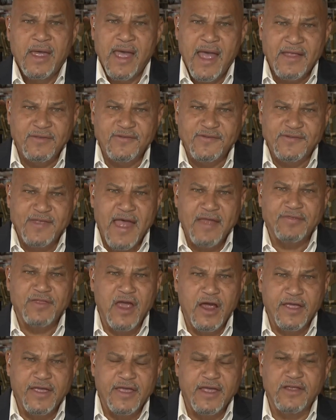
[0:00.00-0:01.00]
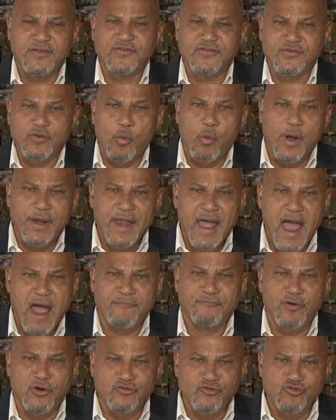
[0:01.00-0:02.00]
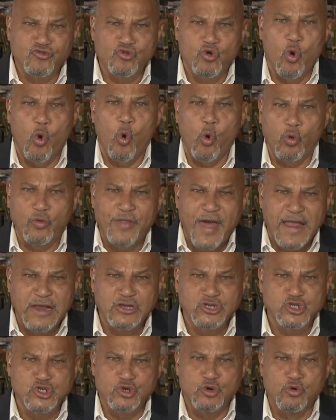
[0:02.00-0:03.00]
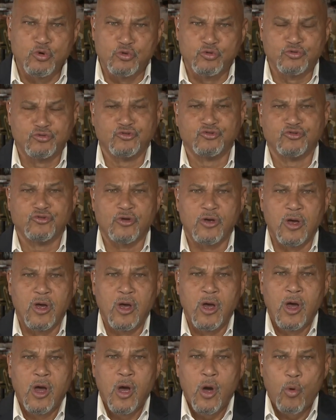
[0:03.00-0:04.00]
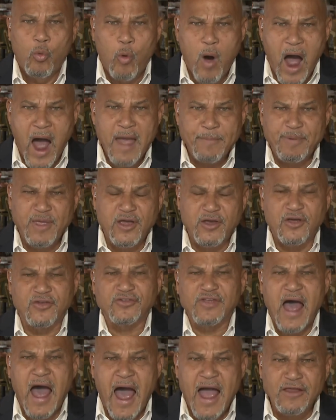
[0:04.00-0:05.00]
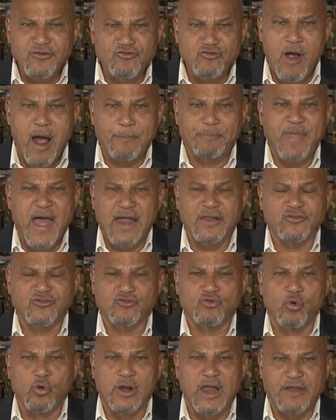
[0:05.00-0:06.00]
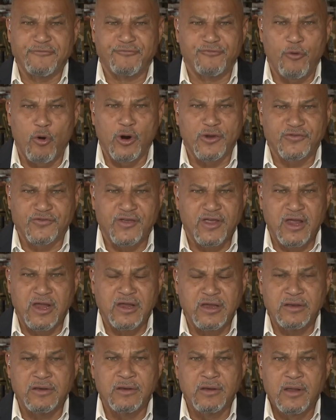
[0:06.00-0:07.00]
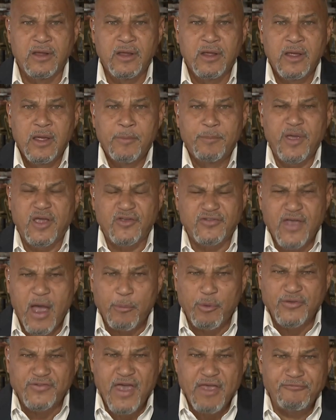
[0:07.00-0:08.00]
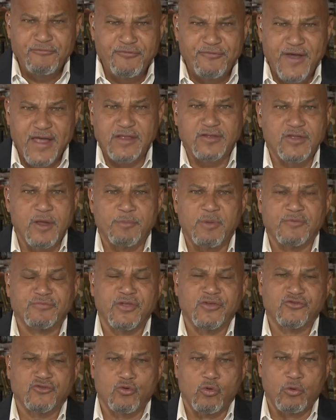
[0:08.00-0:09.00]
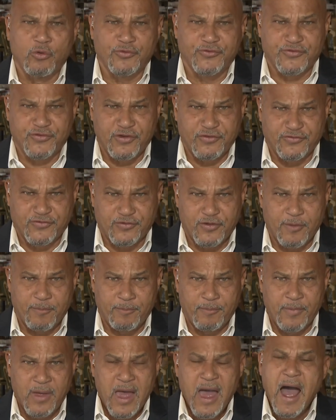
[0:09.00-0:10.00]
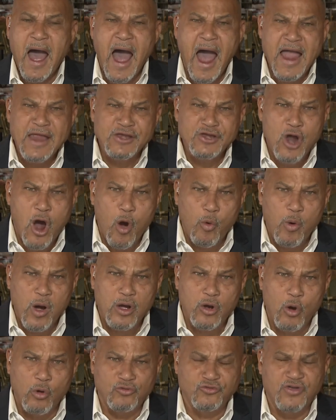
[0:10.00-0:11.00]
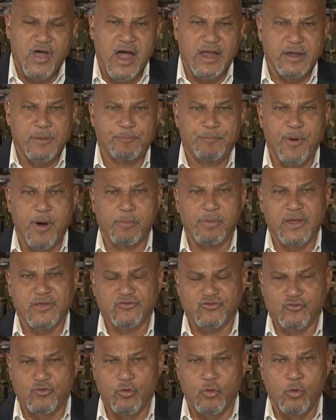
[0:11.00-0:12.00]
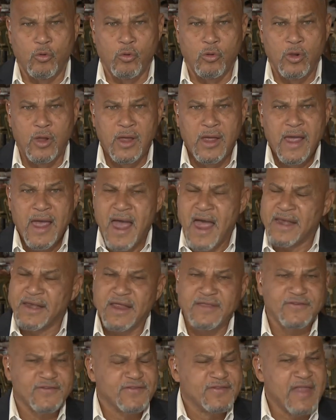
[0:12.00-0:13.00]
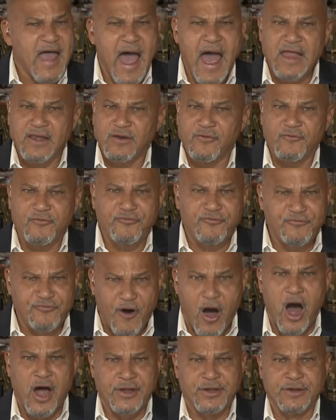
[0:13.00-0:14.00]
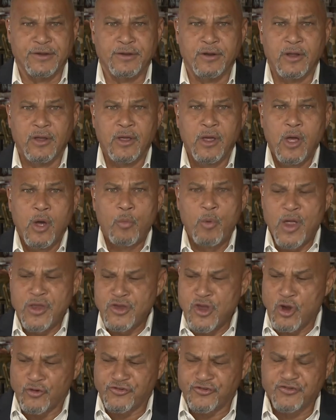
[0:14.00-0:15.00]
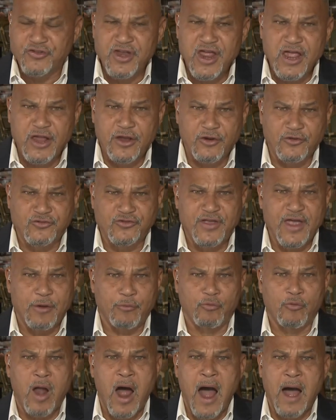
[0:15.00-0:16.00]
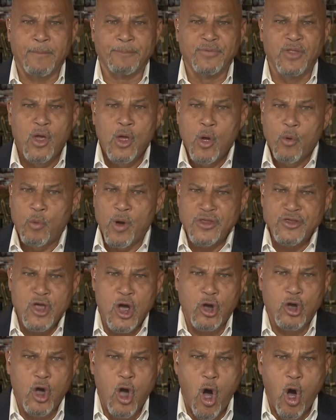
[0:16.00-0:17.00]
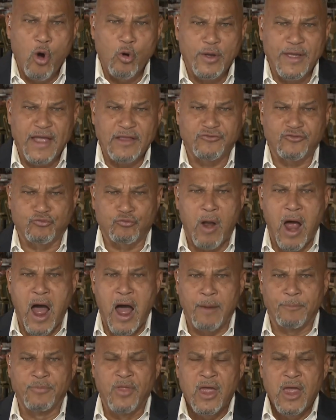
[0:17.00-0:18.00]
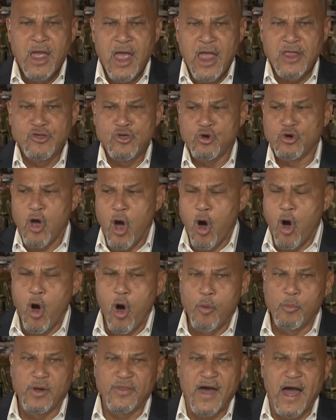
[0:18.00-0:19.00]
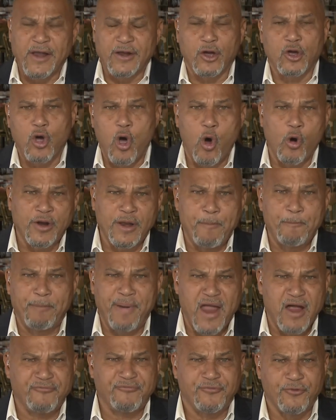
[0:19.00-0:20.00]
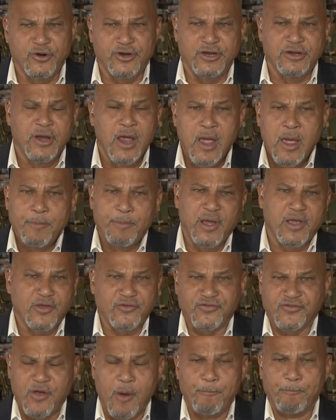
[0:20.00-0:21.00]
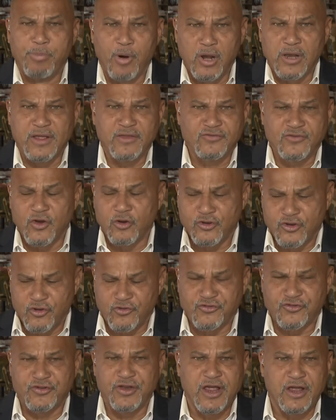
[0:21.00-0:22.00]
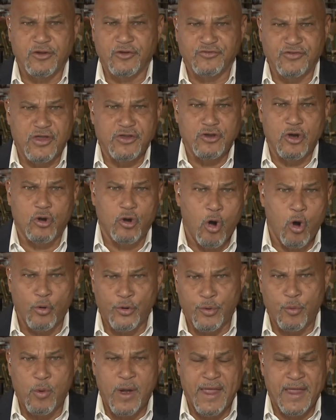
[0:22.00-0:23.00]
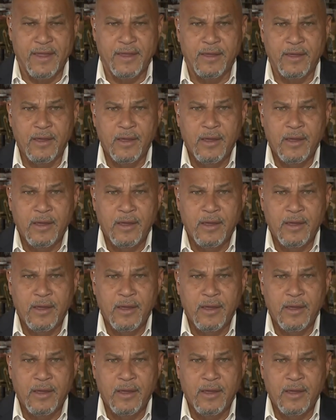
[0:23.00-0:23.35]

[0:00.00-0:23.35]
and send their kids to whatever school they choose. Why? Because I dropped out of school at 14 because I was a victim of the school system. I know what goes on in public school, and it's not fun. When your sneakers get robbed, when your coat gets robbed, and you go home without a coat and barefooted because some bully took your sneakers and your coat away.